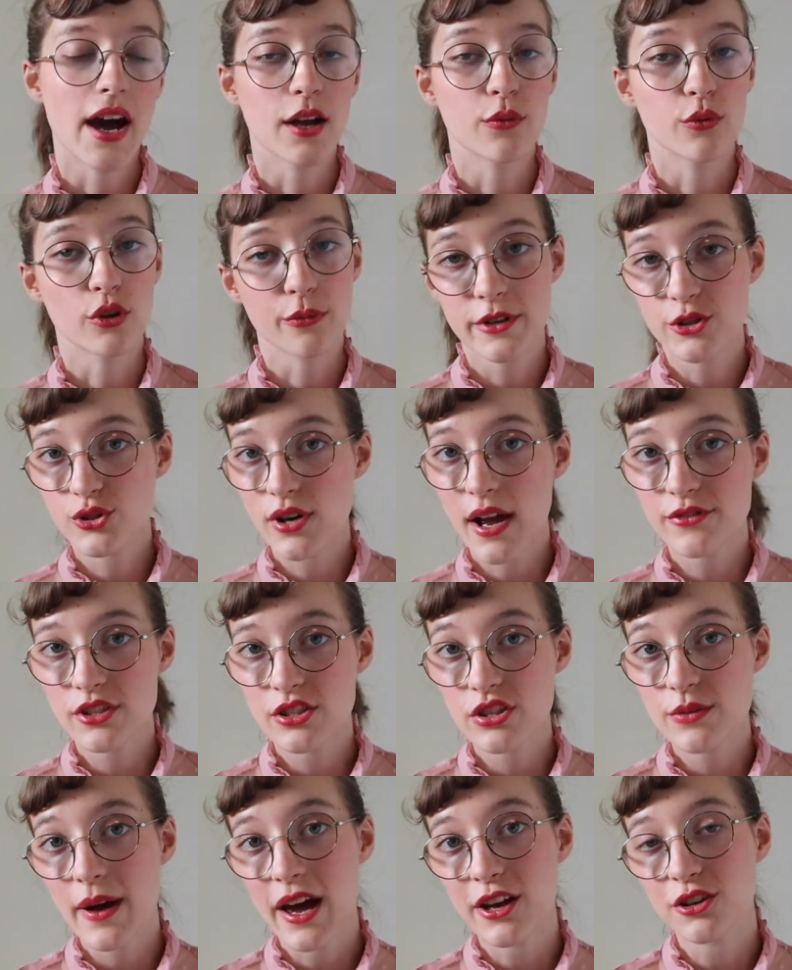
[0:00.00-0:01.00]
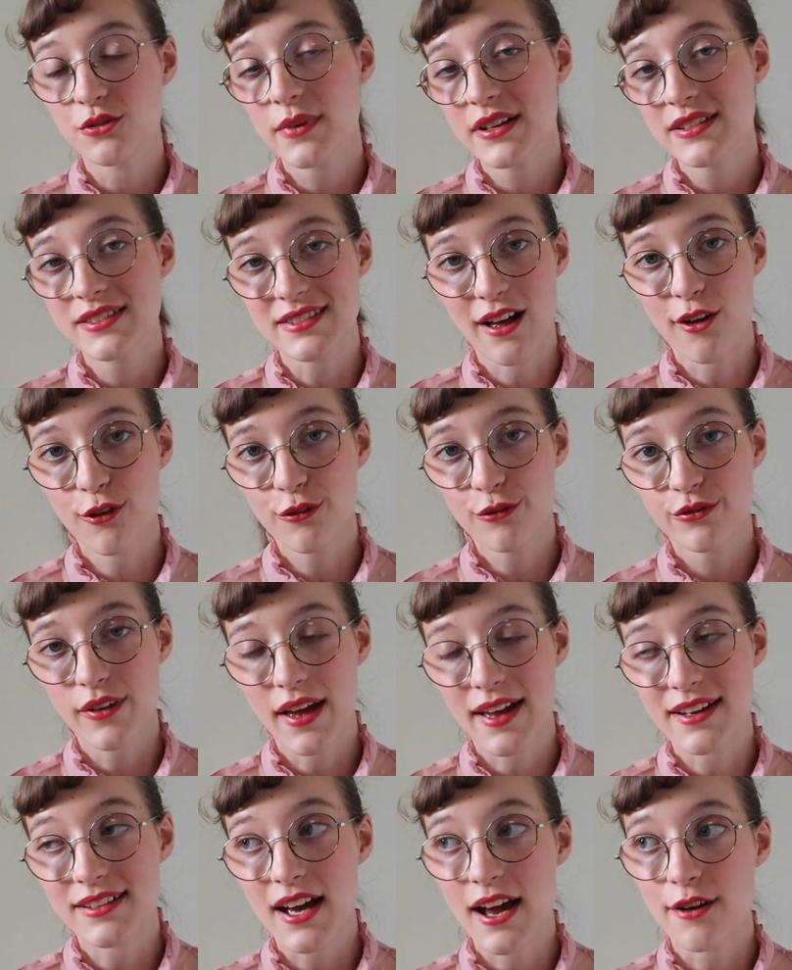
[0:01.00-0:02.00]
I will be drafting the pattern myself,
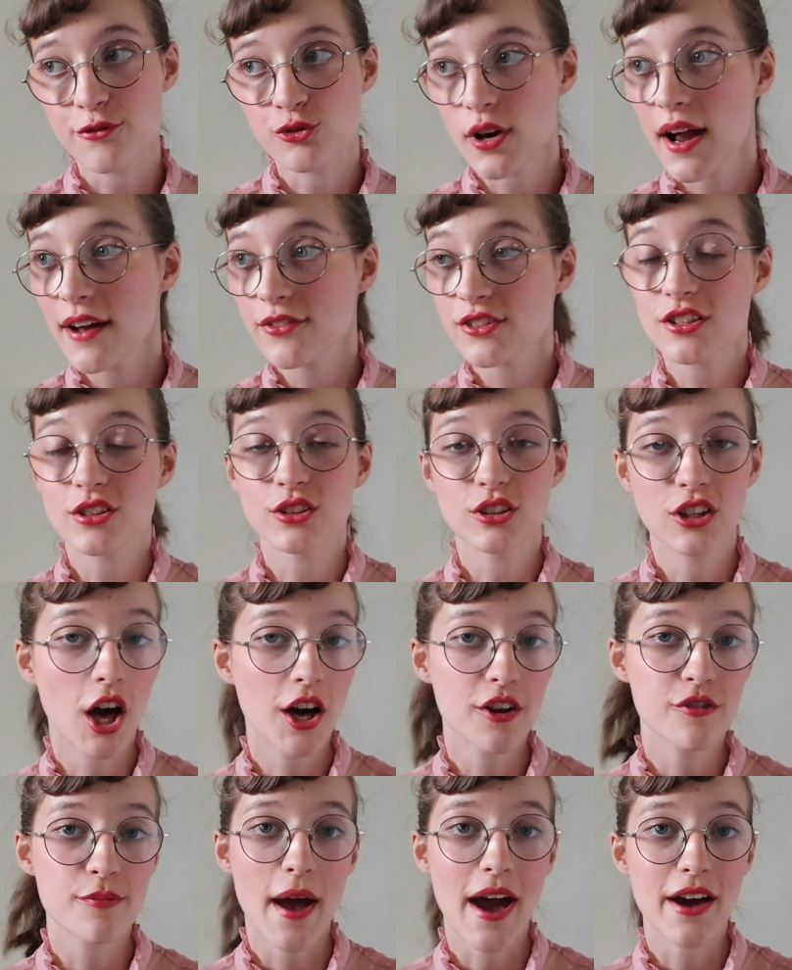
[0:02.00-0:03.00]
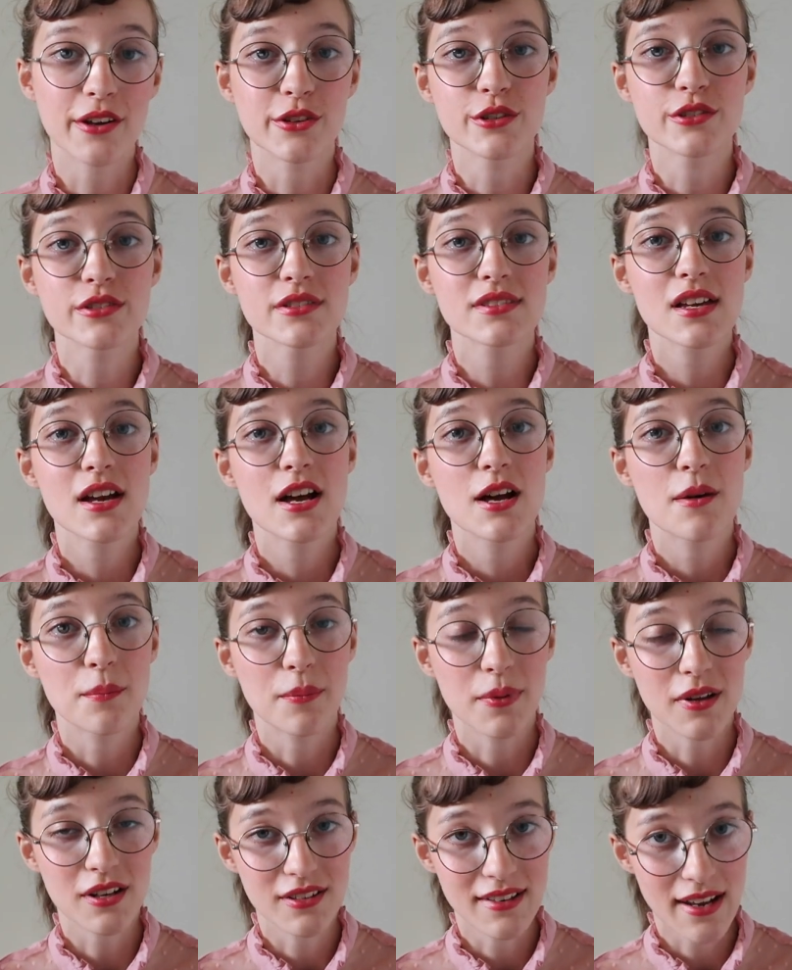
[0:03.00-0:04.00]
and I've drafted a lot of patterns,
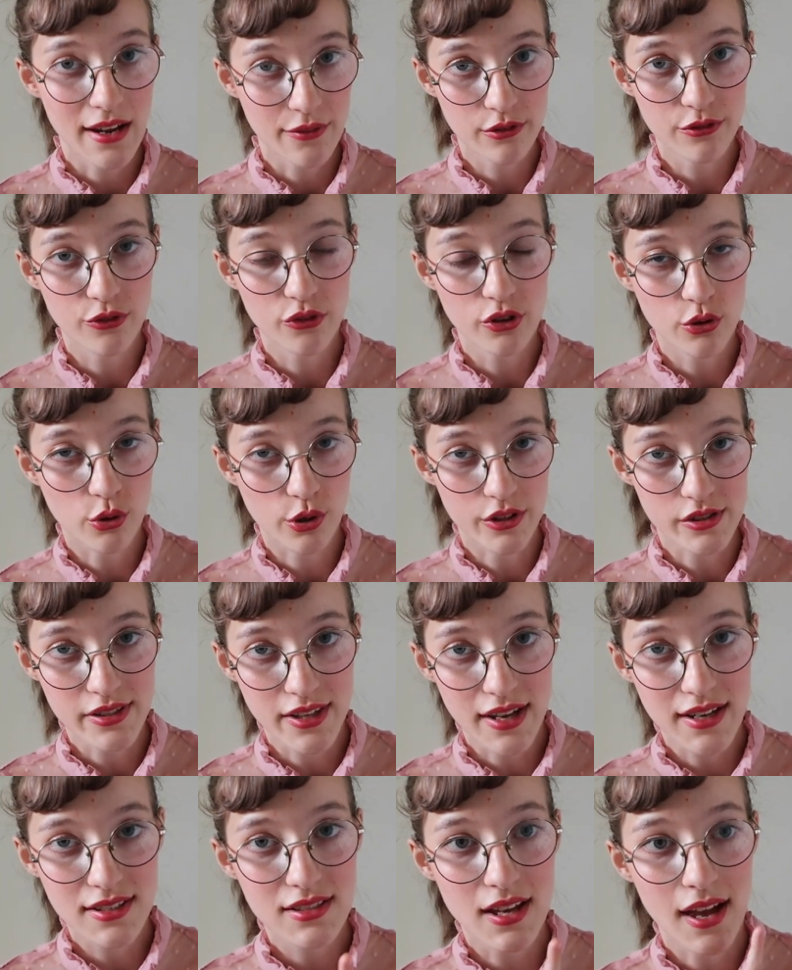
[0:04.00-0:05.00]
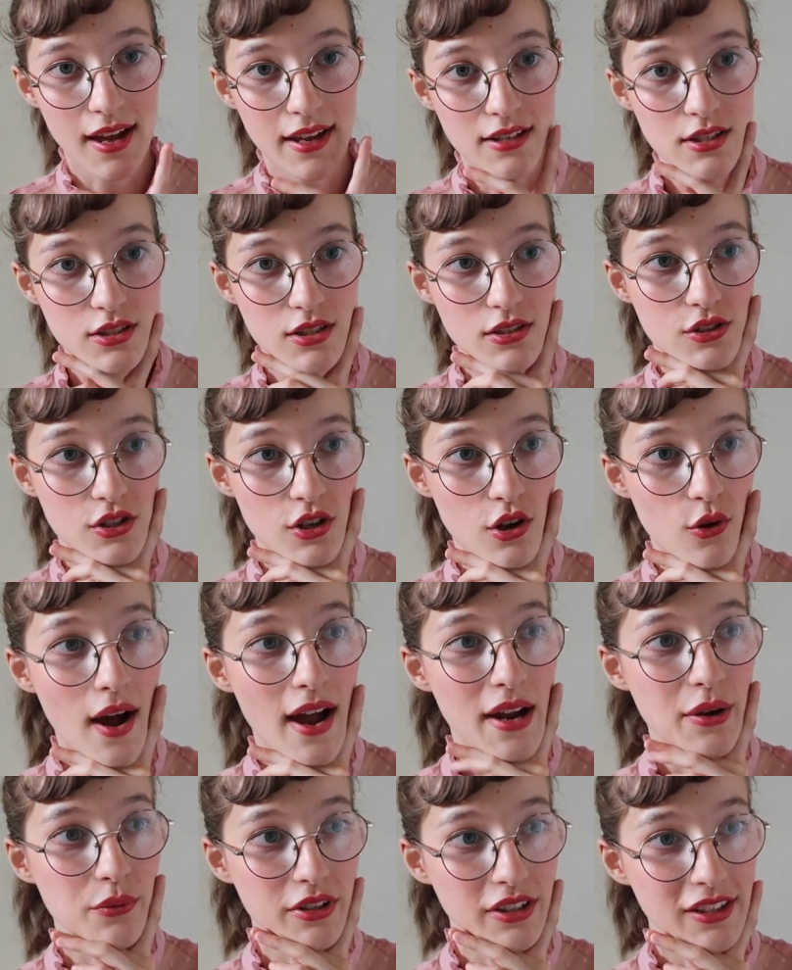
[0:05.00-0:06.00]
but never for a corset, and so
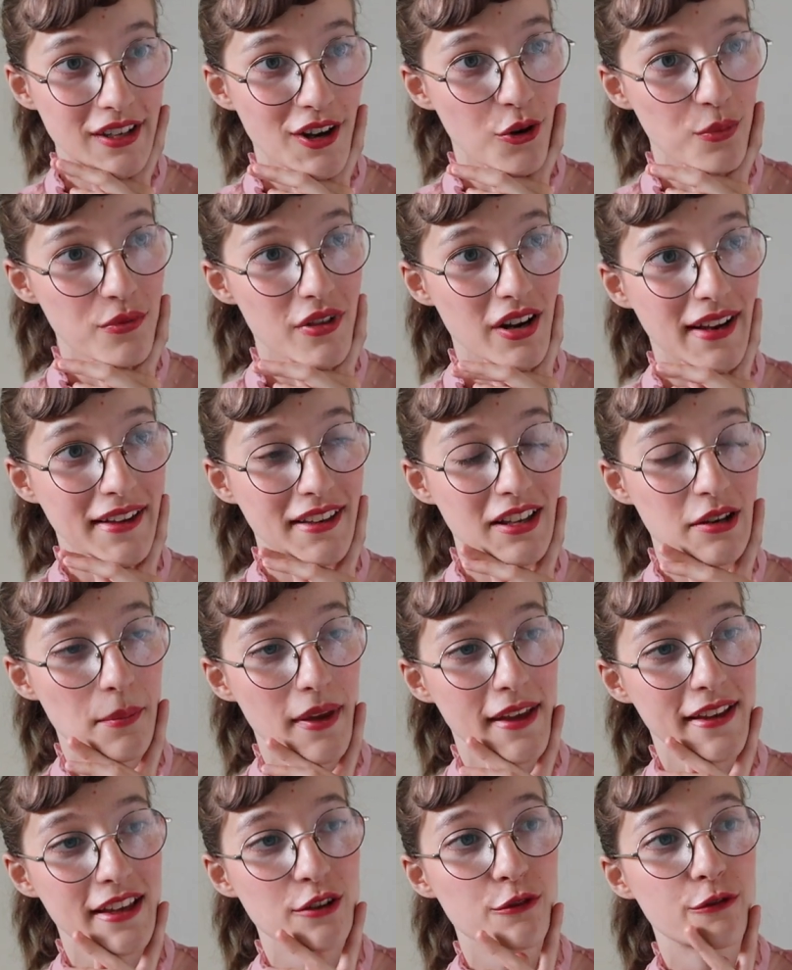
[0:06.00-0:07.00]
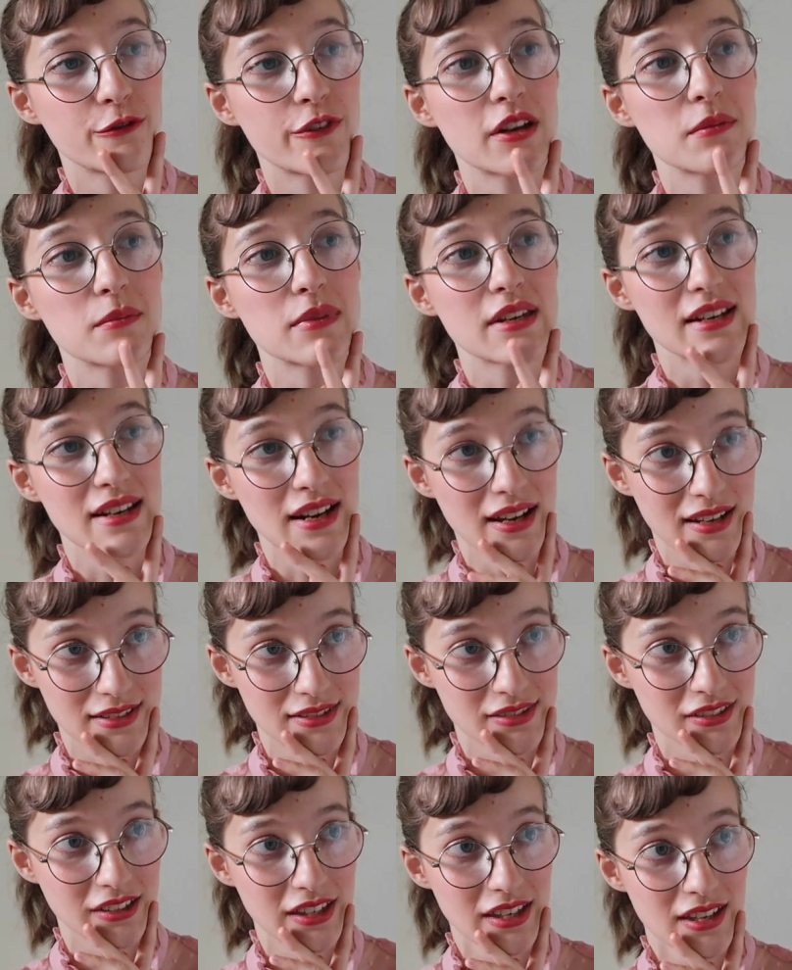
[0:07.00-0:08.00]
I really hope that I can make it fit me
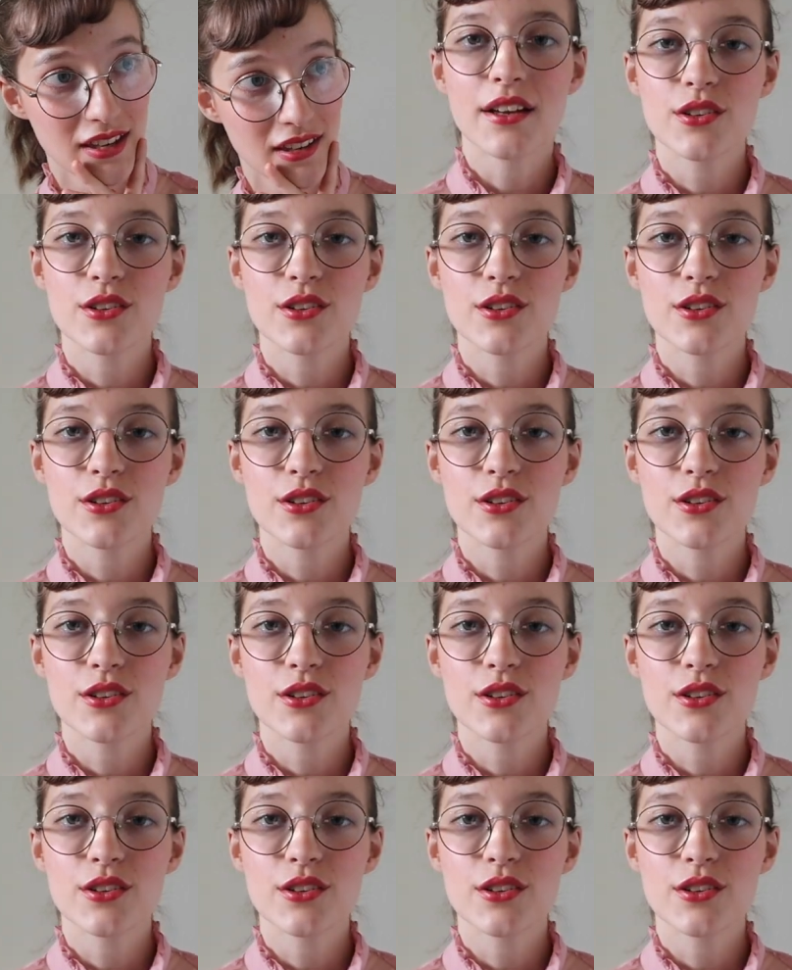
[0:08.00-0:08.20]
nicely.